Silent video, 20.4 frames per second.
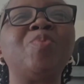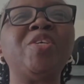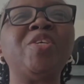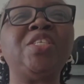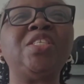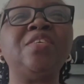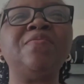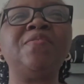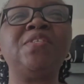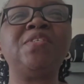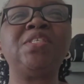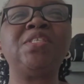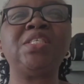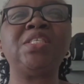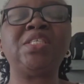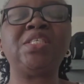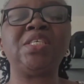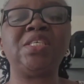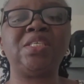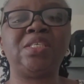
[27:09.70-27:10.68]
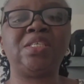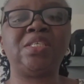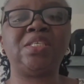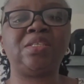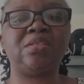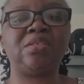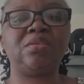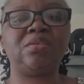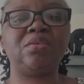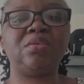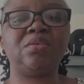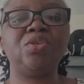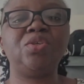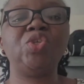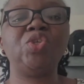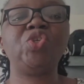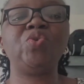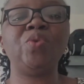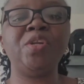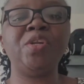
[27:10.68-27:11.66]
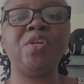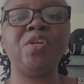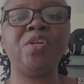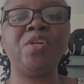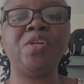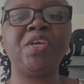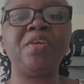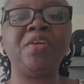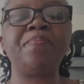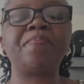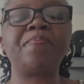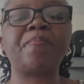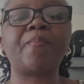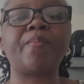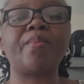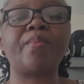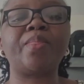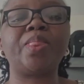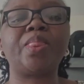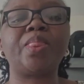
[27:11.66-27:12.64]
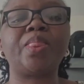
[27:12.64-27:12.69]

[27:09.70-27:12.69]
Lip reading: expensive cities to live in